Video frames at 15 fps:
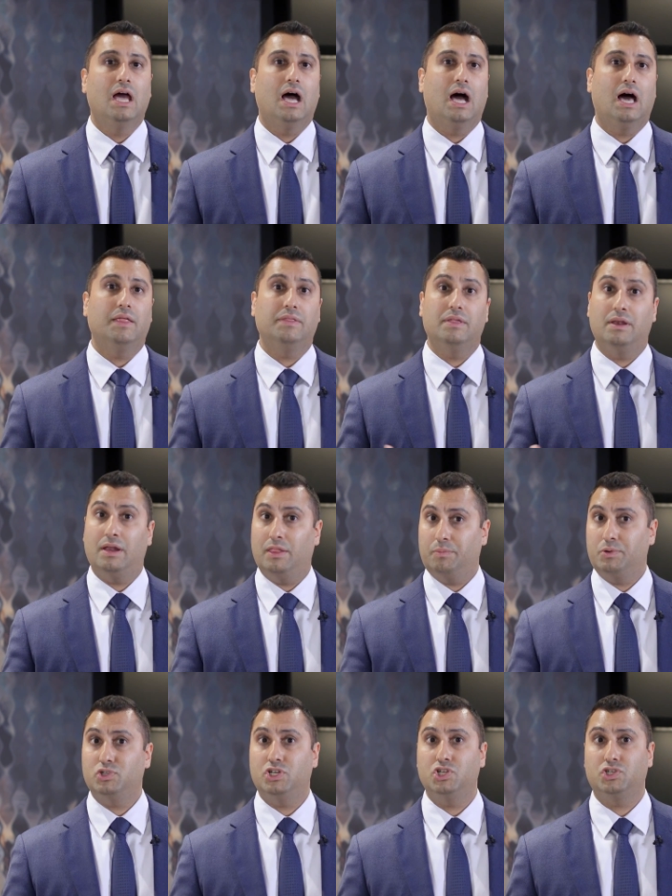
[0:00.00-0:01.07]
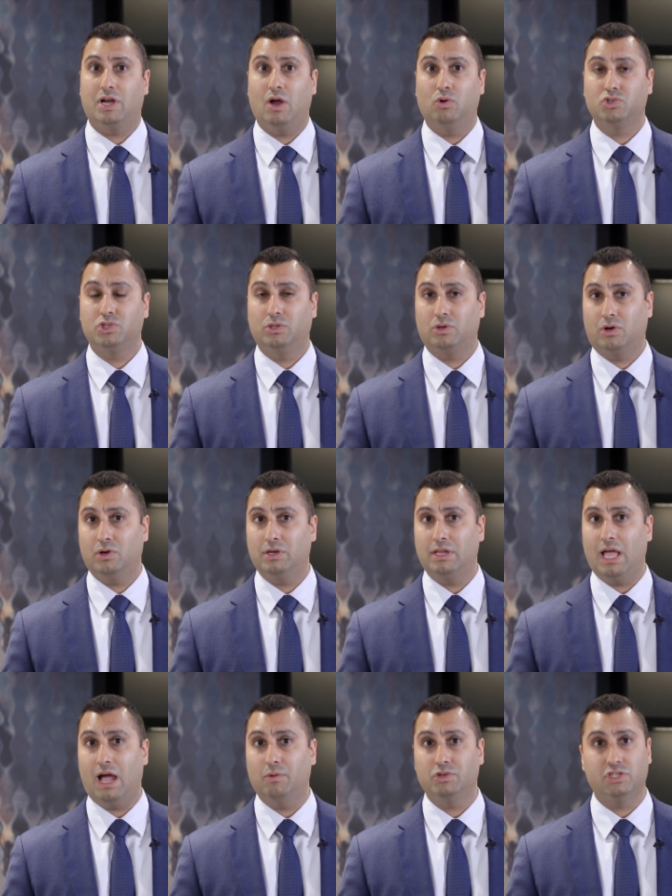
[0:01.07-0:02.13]
Another procedure I also learned,
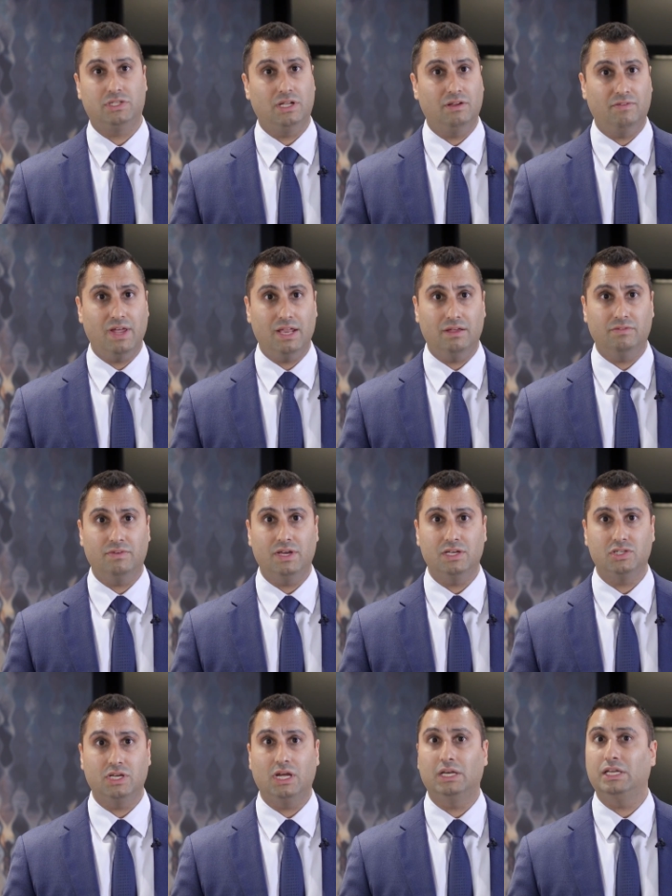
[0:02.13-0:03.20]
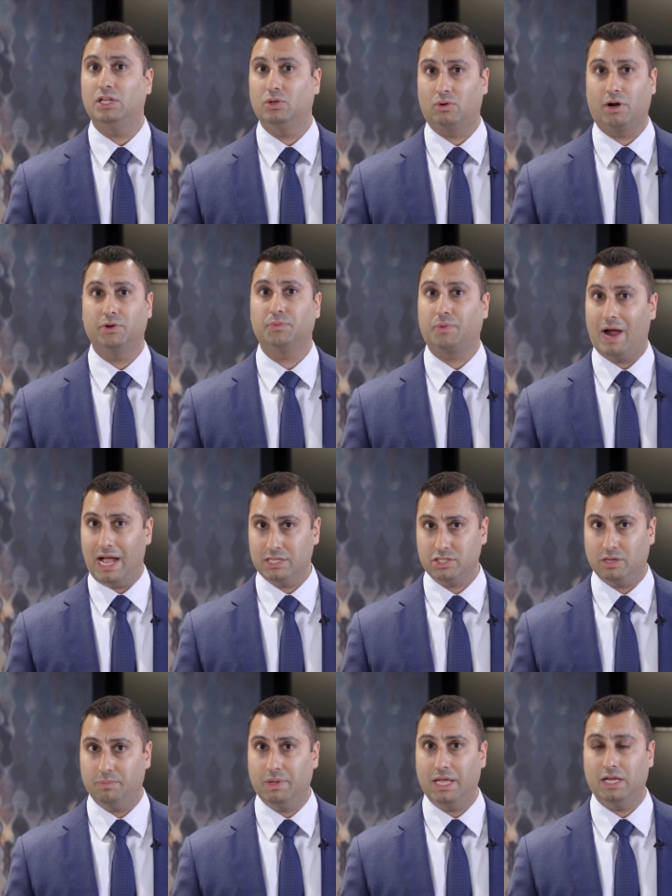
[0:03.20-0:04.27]
which is innovative, is a needle
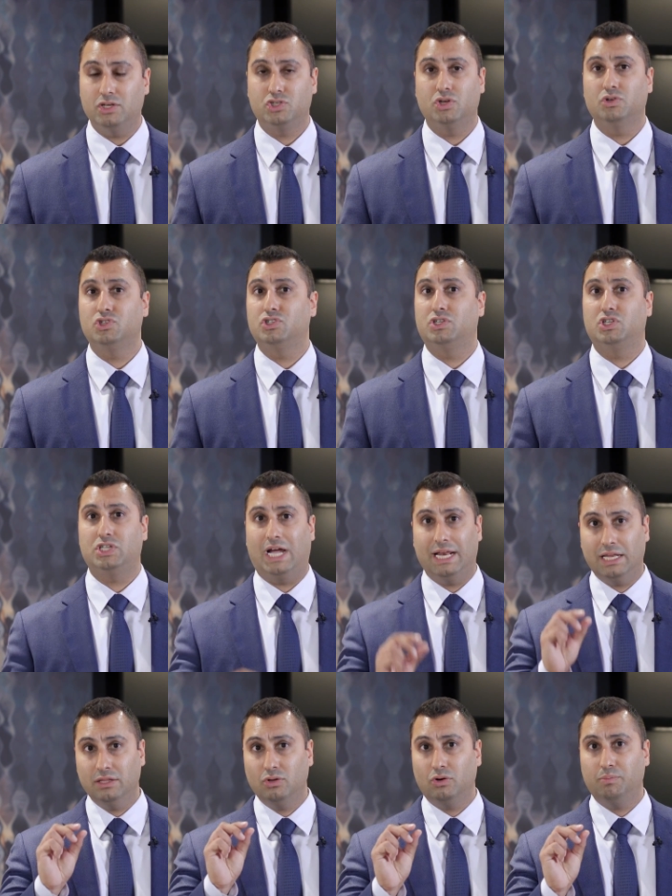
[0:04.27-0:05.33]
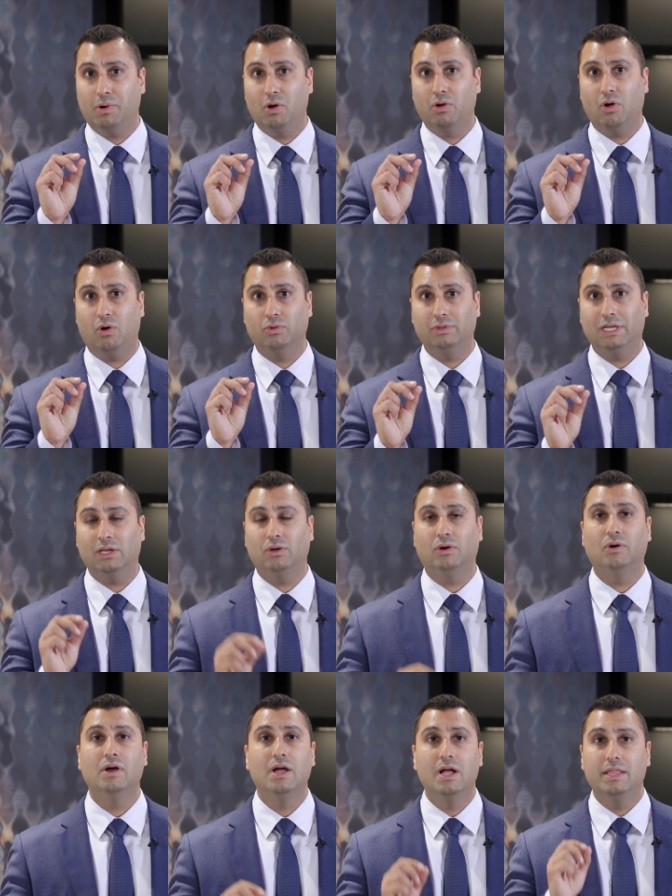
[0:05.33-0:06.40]
arthroscopy. So this is a tiny little poke hole
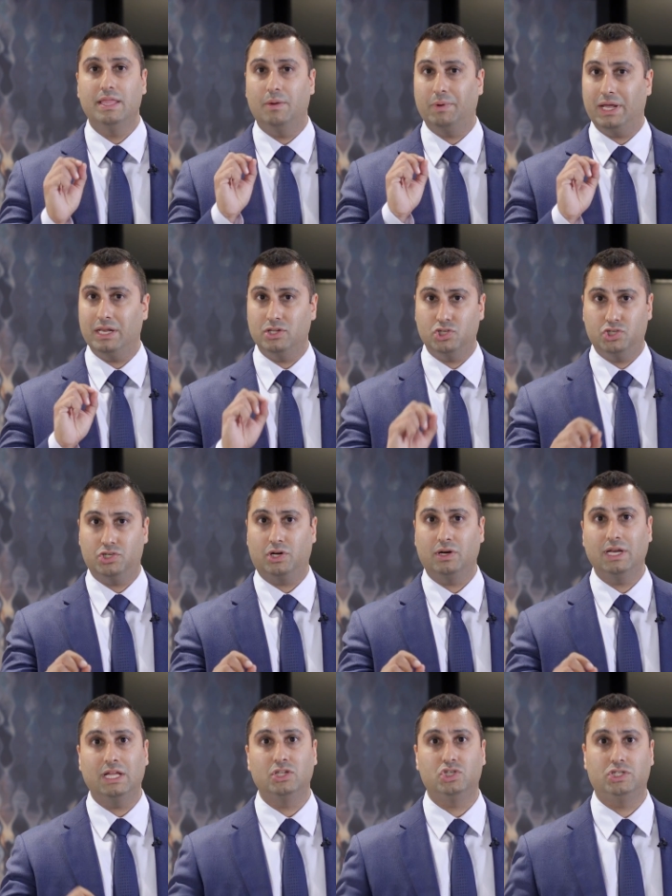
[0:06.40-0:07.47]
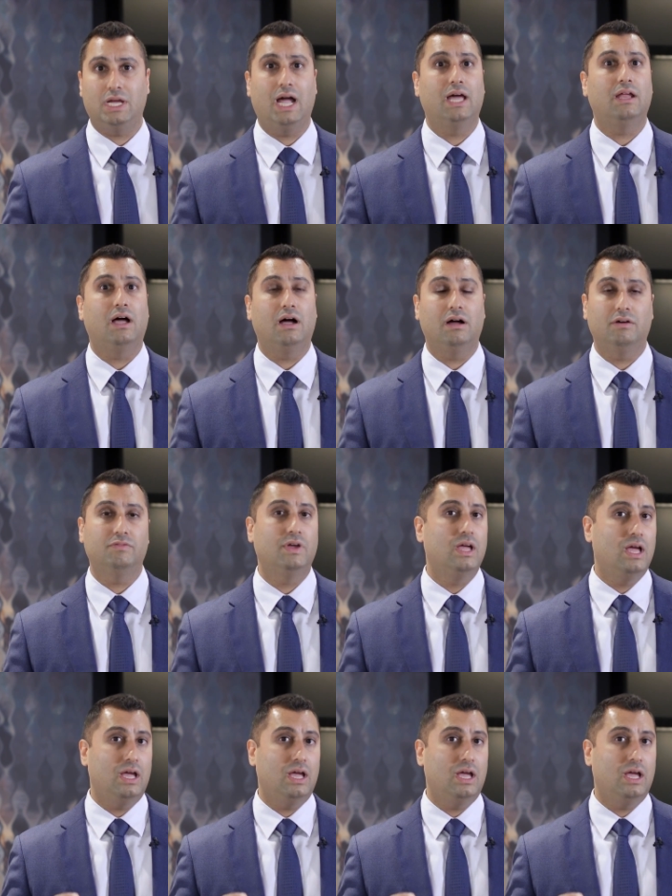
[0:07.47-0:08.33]
needle that we can insert inside of